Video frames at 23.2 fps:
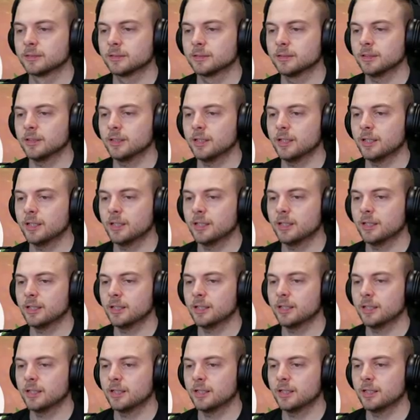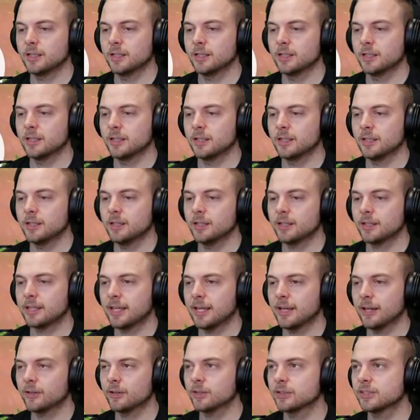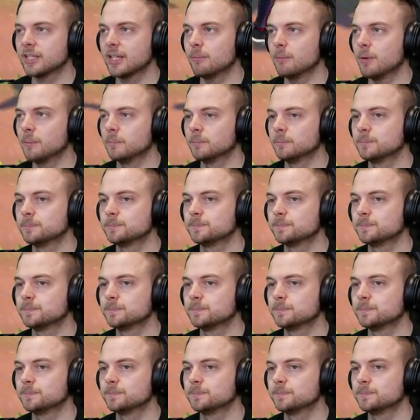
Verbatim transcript: Uh, okay, I'm gonna tell mum.